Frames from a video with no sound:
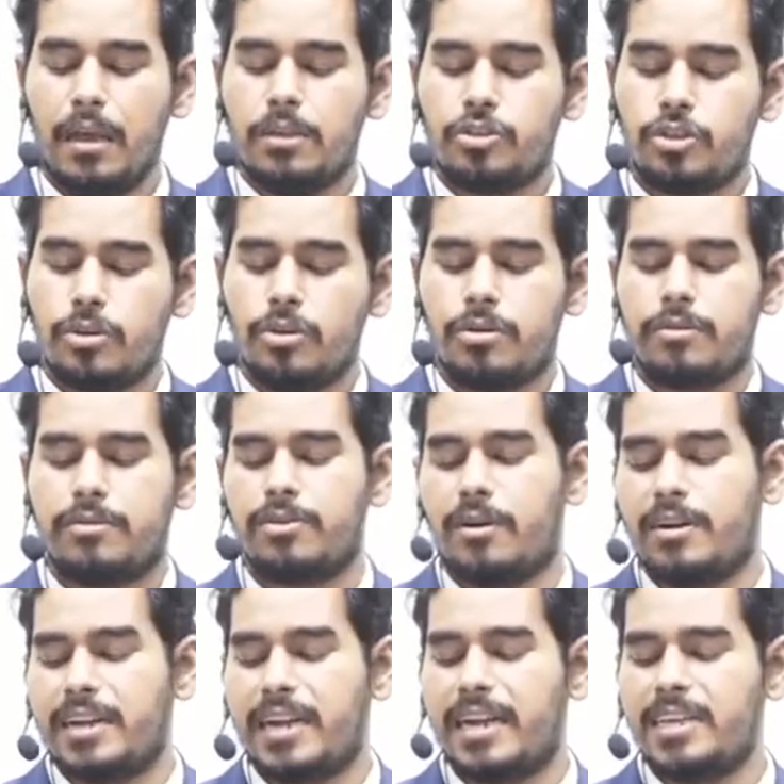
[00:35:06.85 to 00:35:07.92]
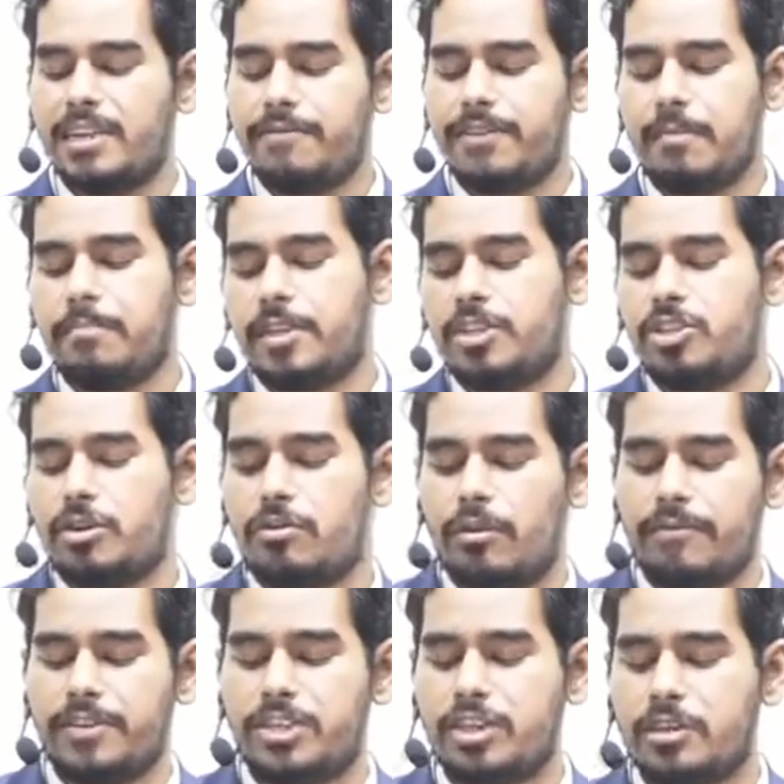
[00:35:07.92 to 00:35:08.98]
So negative temperature
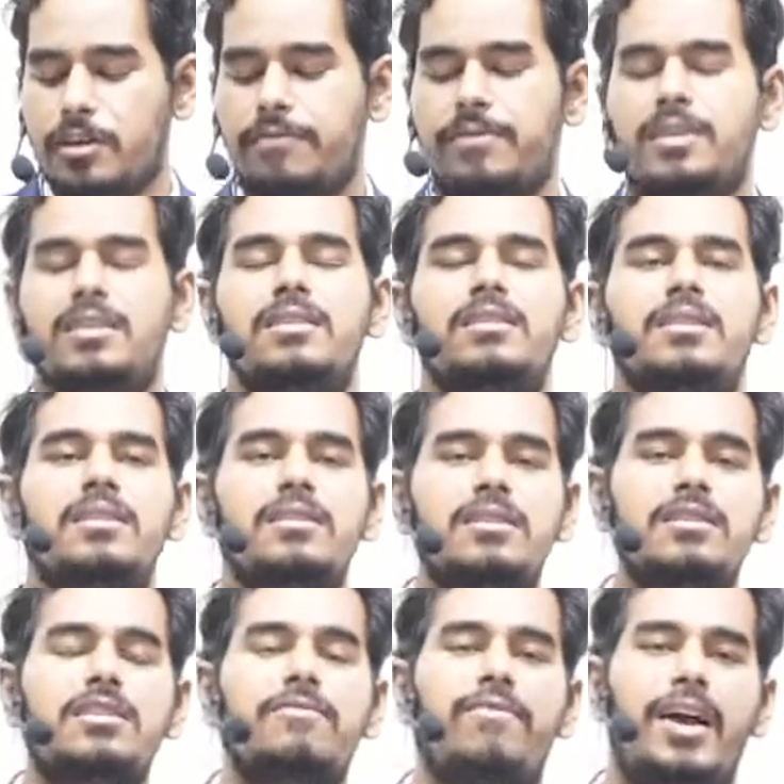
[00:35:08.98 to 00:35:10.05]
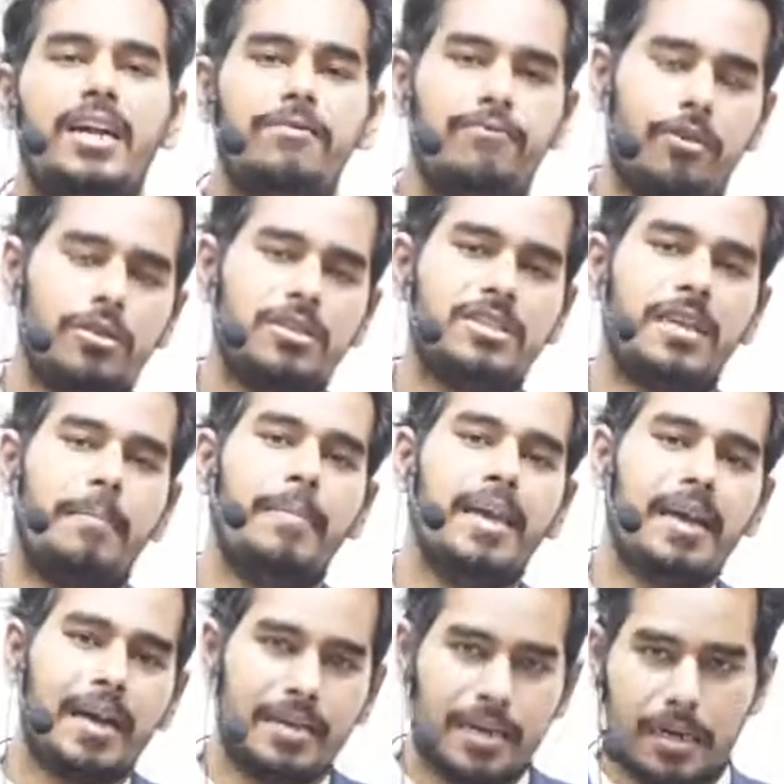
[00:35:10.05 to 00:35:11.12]
coefficient of resistance is defined for
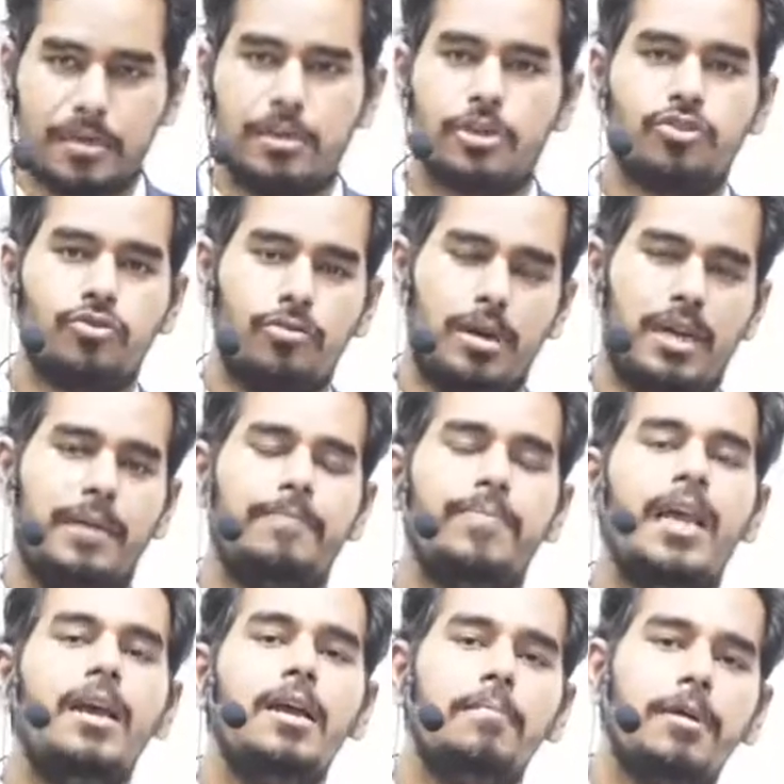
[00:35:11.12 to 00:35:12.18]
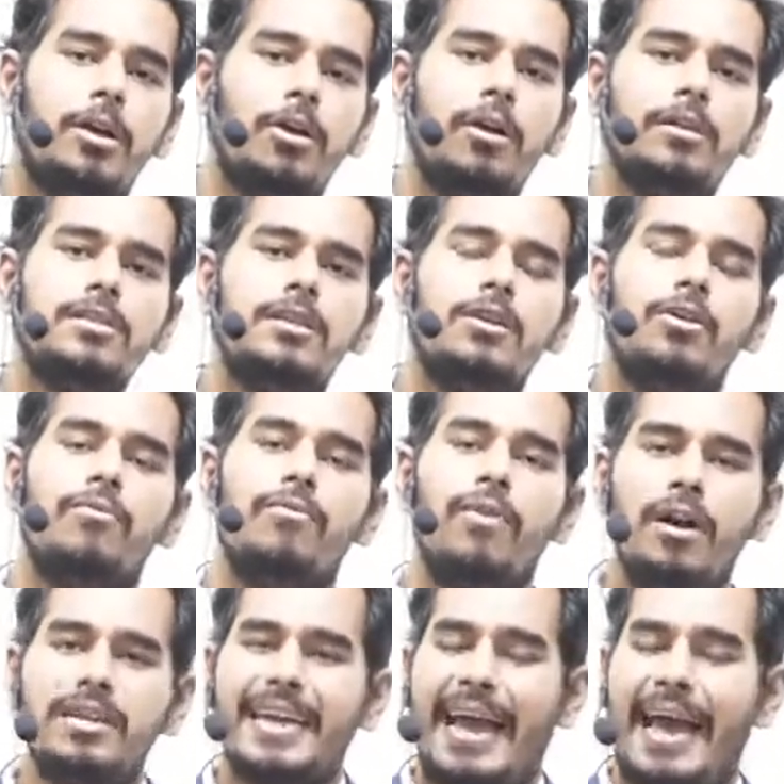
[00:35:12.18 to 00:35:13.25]
semiconductors only, because
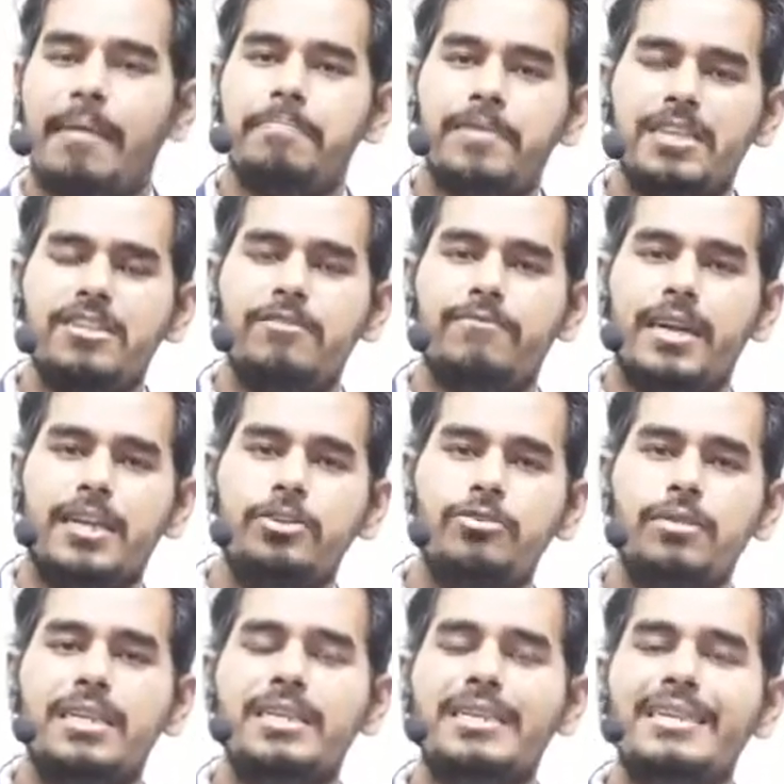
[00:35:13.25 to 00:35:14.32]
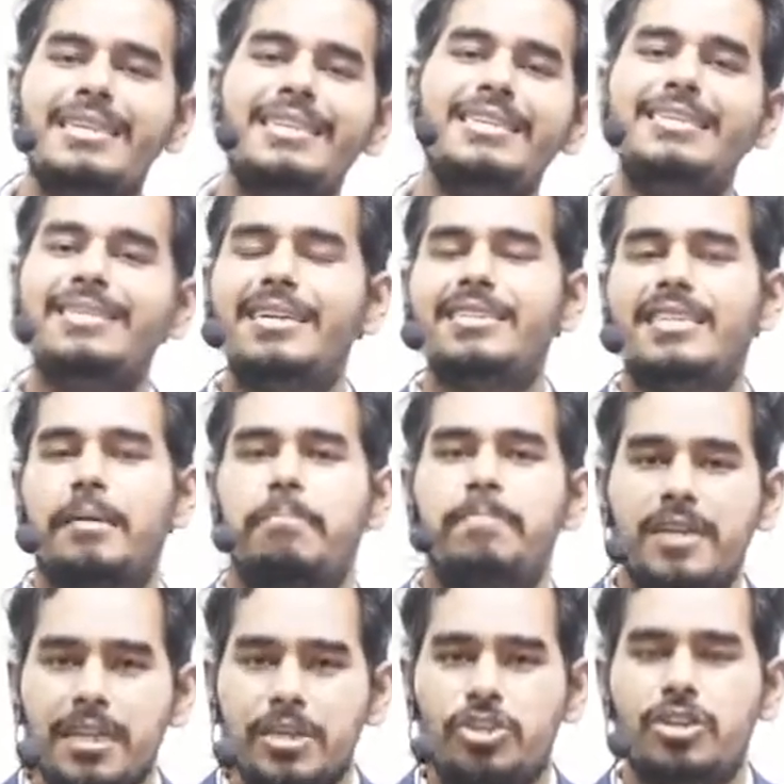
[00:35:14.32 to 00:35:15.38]
what happens when you increase the
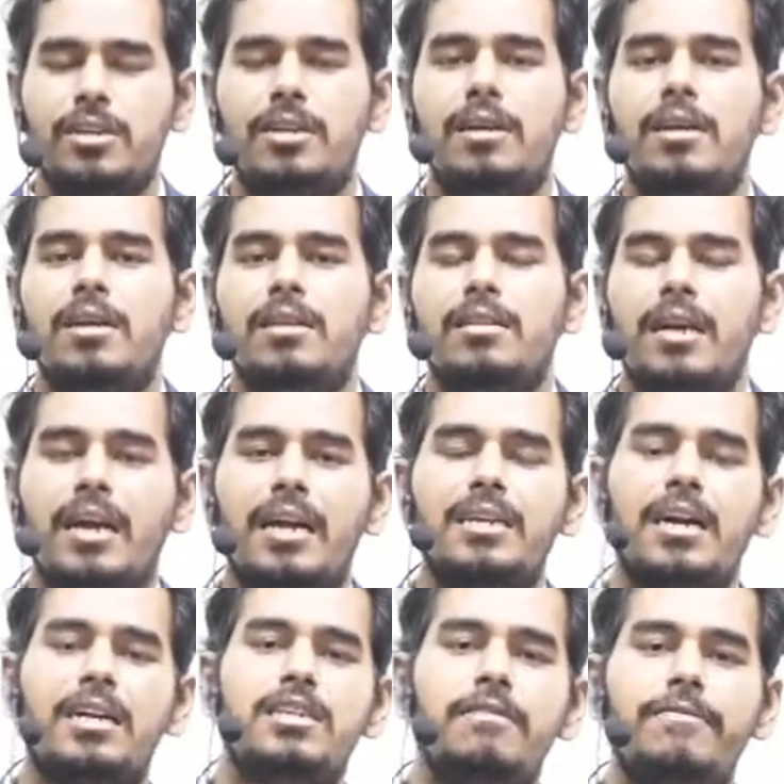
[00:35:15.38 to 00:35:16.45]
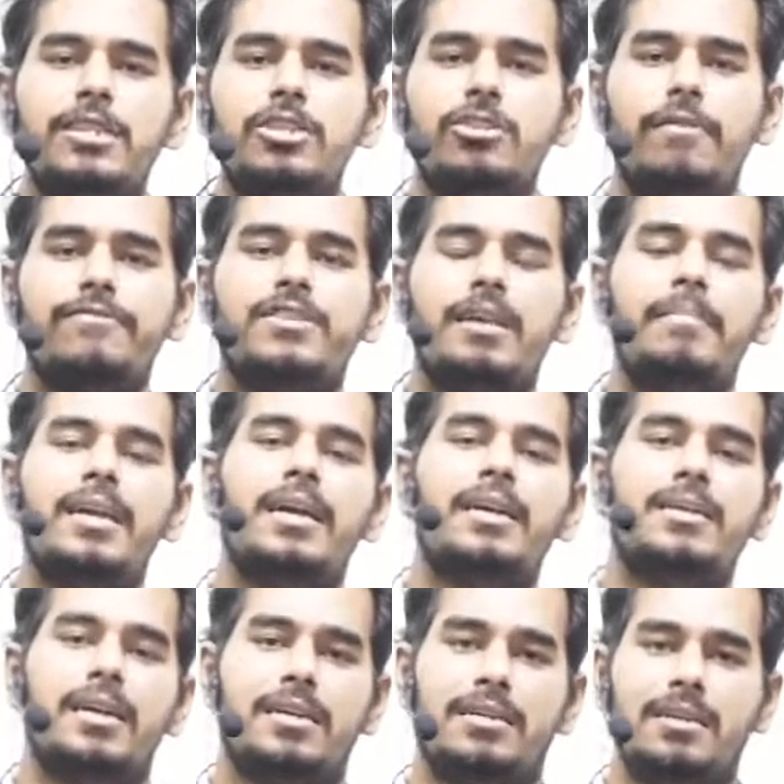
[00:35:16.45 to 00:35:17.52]
temperature, the conductivity of
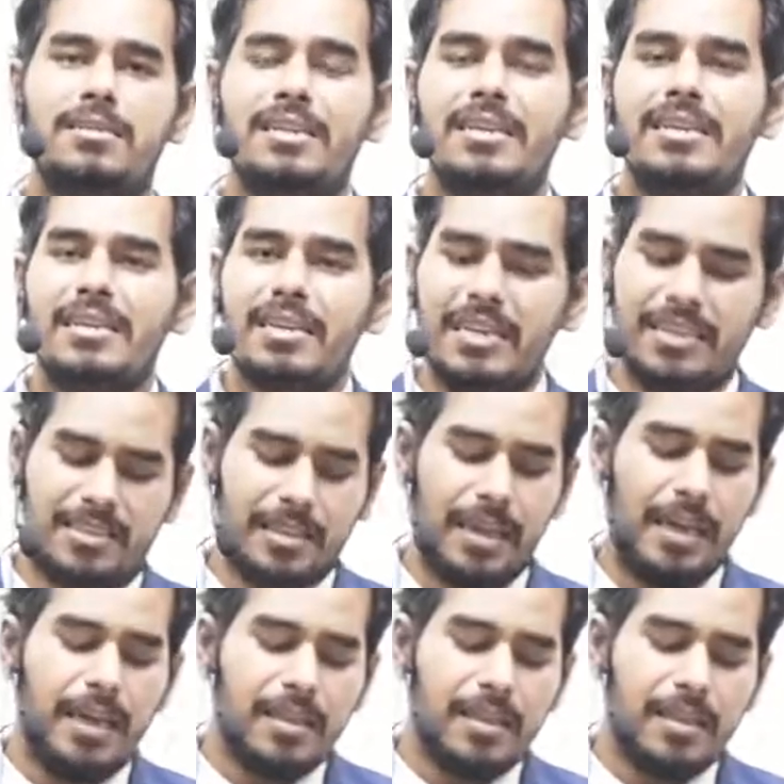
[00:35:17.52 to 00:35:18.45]
semiconductors increase.